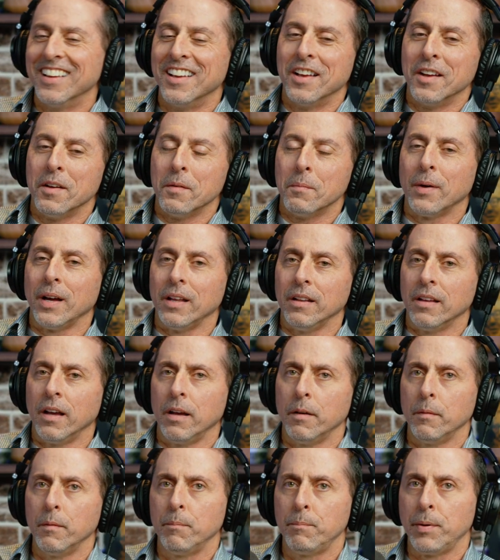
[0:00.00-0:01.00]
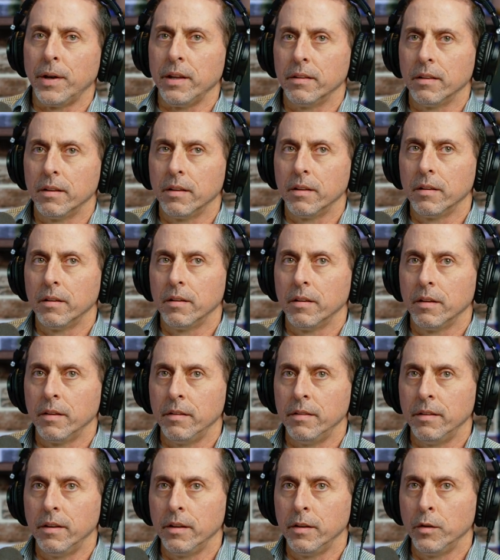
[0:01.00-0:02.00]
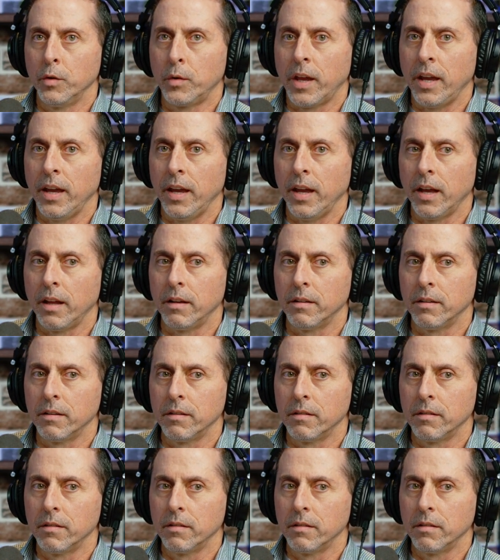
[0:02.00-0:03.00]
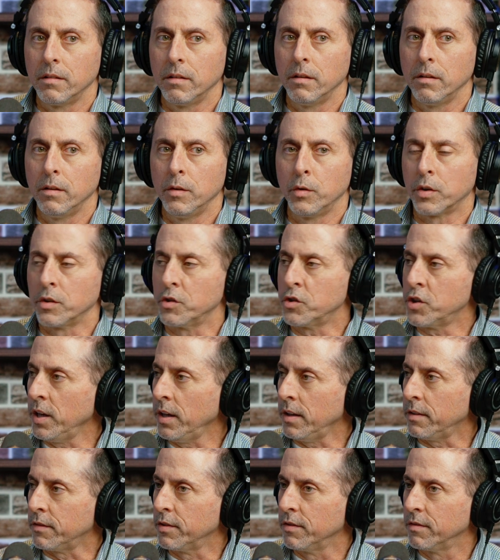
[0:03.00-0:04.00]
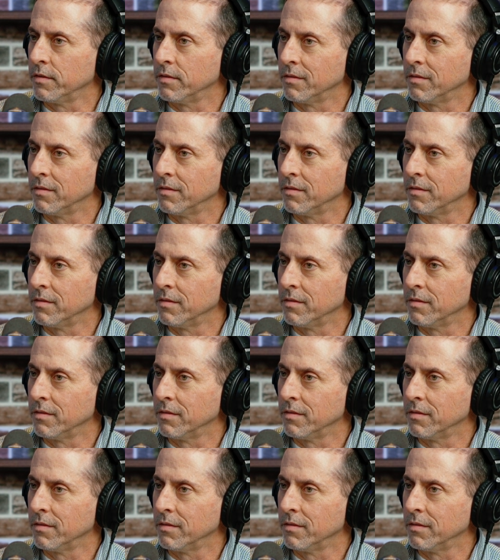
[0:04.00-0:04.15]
But you can cheat.